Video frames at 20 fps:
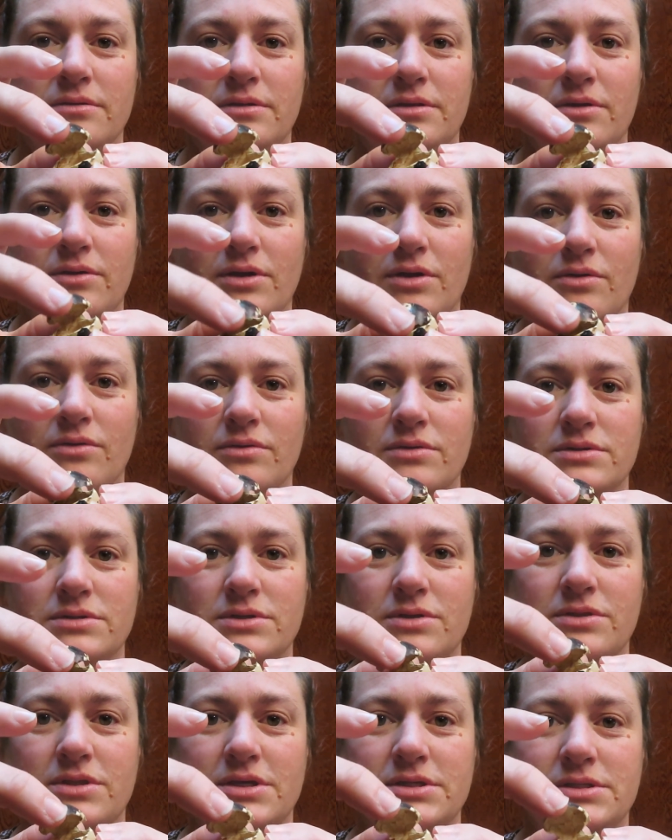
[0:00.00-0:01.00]
there you go.
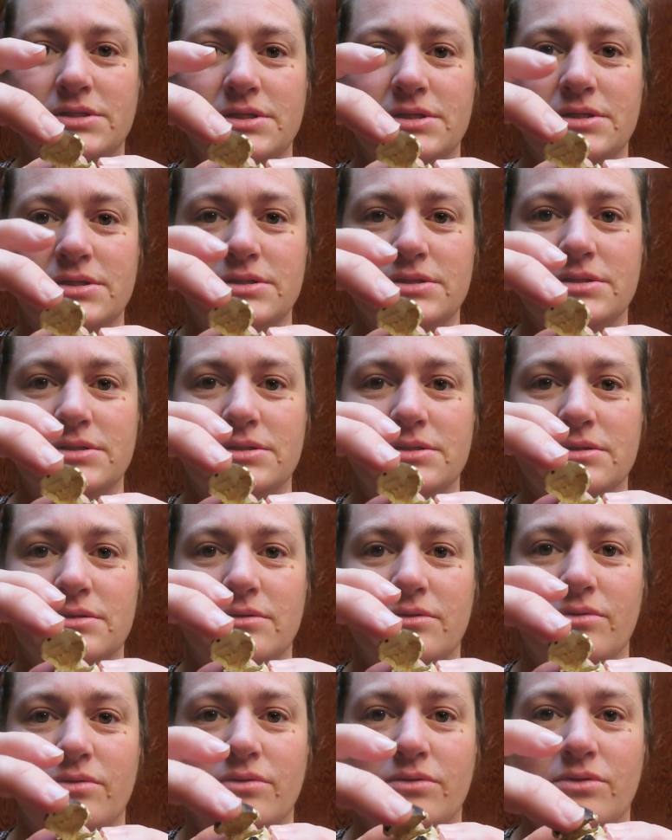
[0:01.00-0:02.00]
So this is
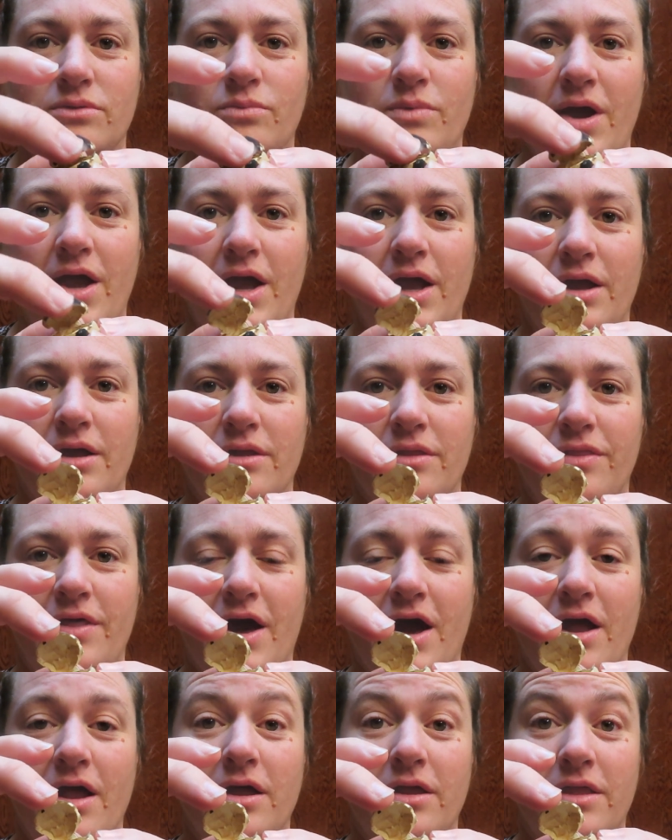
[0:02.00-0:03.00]
the way
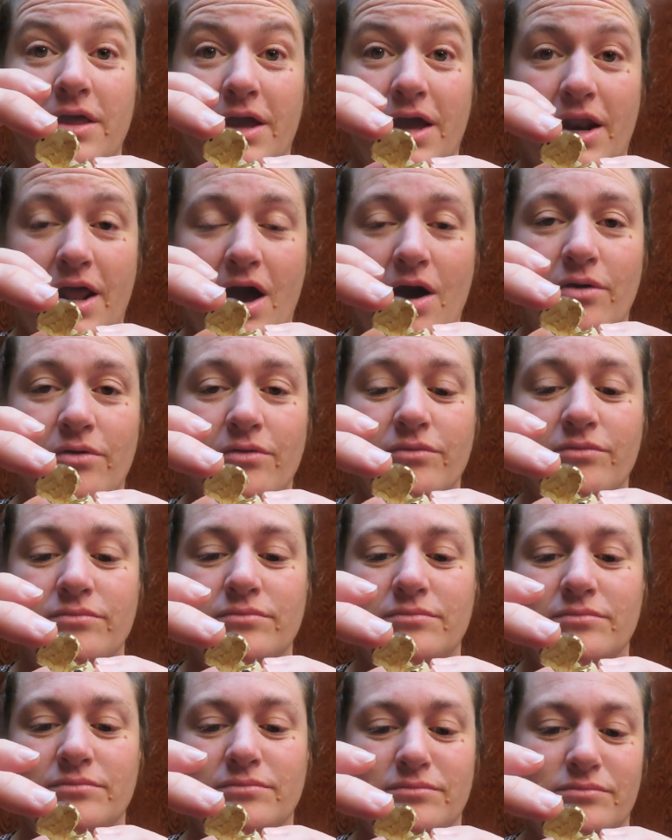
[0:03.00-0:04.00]
that they get out
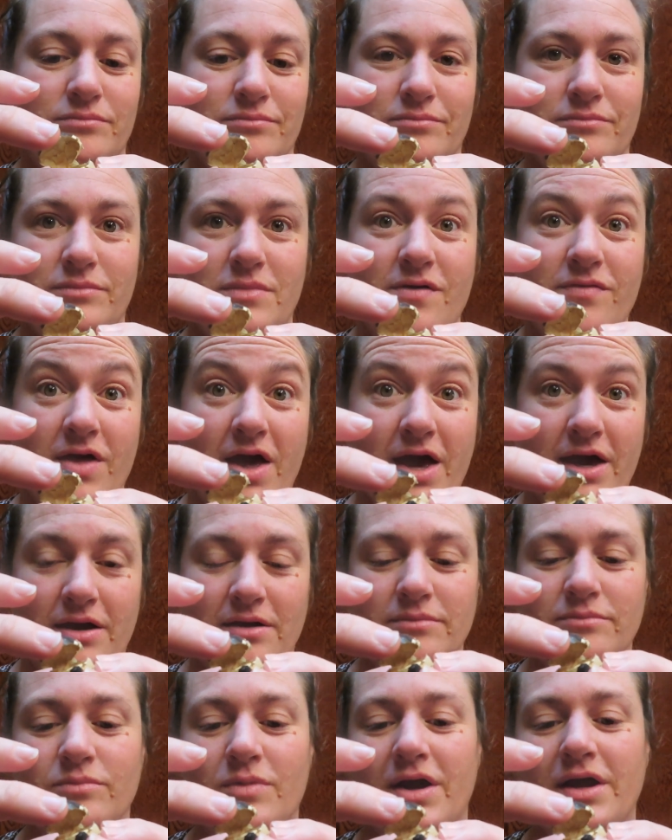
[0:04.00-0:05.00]
of the
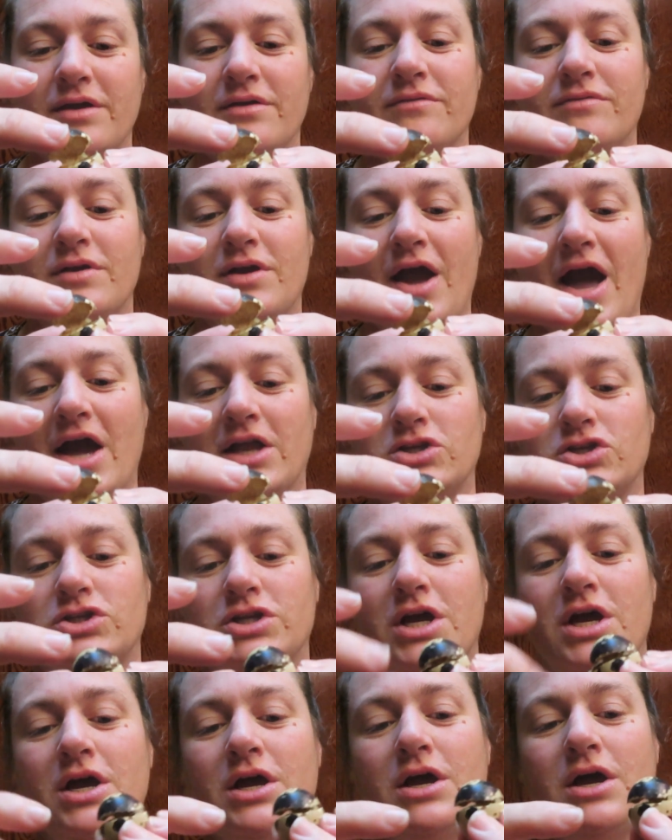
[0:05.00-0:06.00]
egg, right? If they're
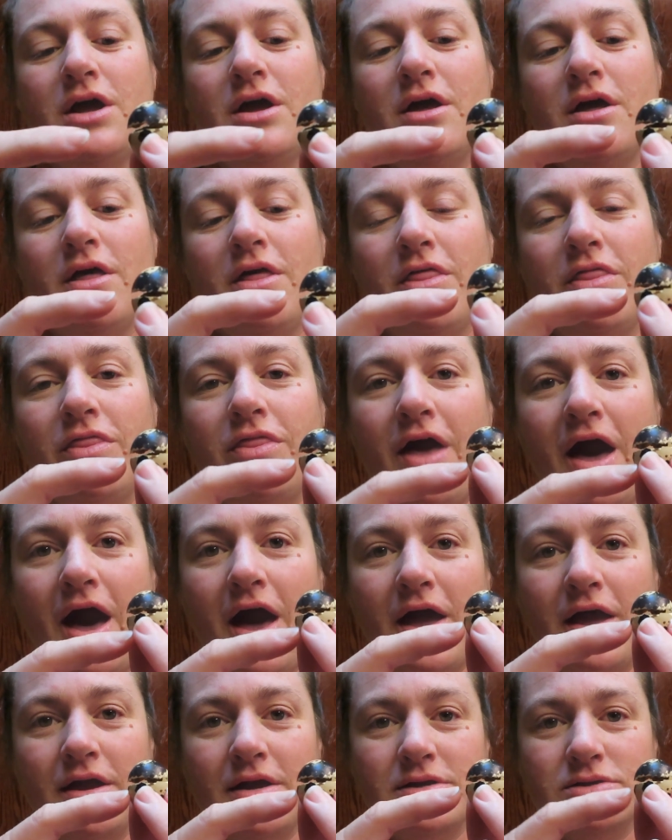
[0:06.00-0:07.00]
hatched.
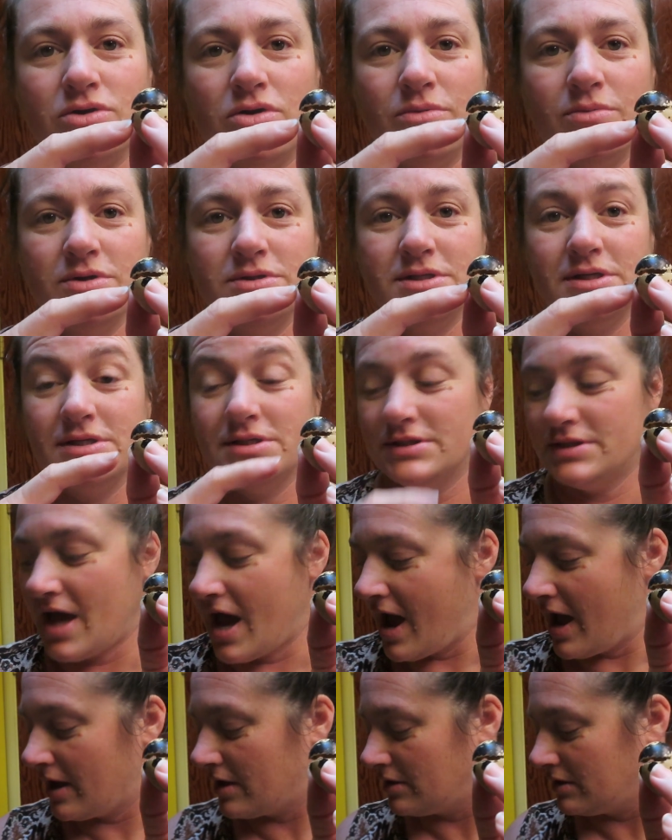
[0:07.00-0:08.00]
That is almost
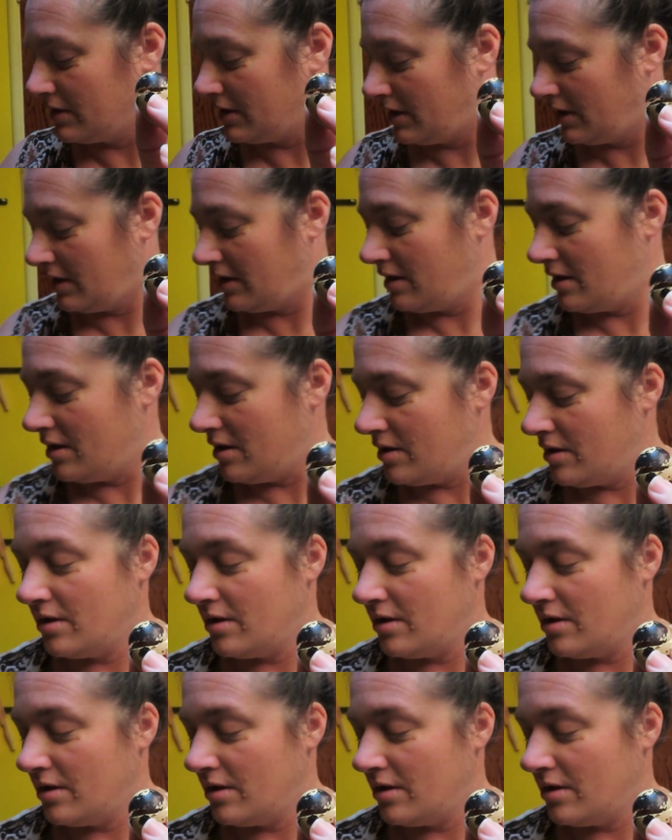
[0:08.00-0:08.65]
exactly